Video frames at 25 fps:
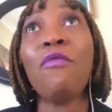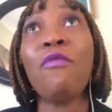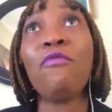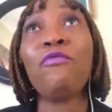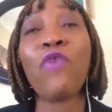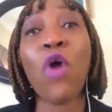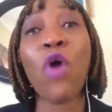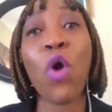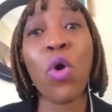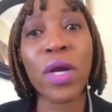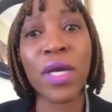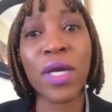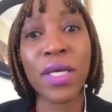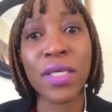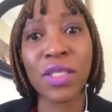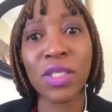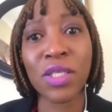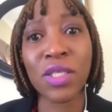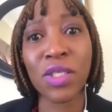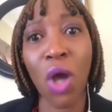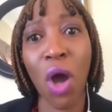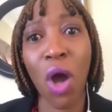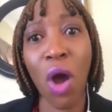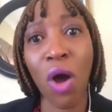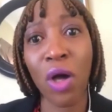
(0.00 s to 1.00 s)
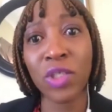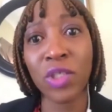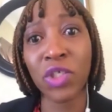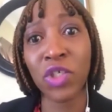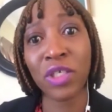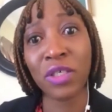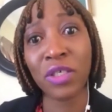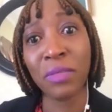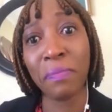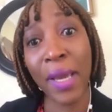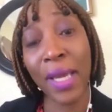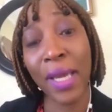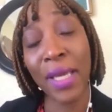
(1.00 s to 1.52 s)
focused on
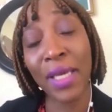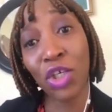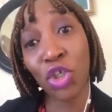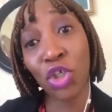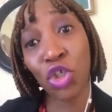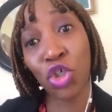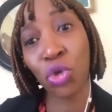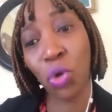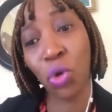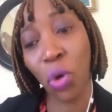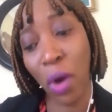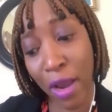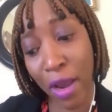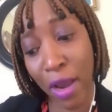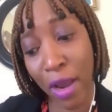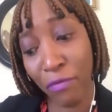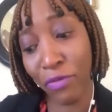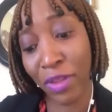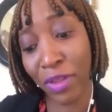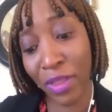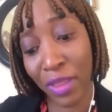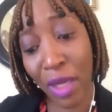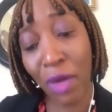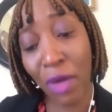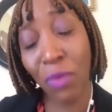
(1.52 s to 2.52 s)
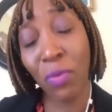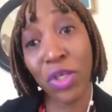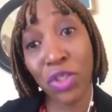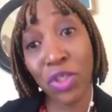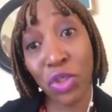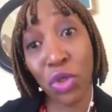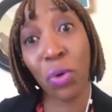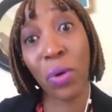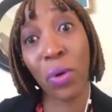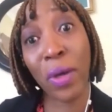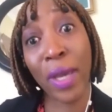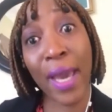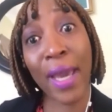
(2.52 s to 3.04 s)
just making sure everything was
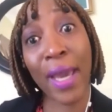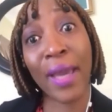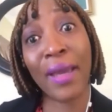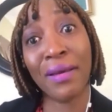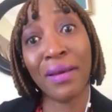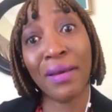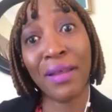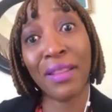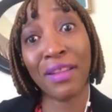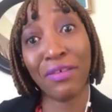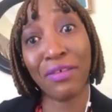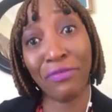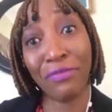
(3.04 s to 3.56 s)
okay in the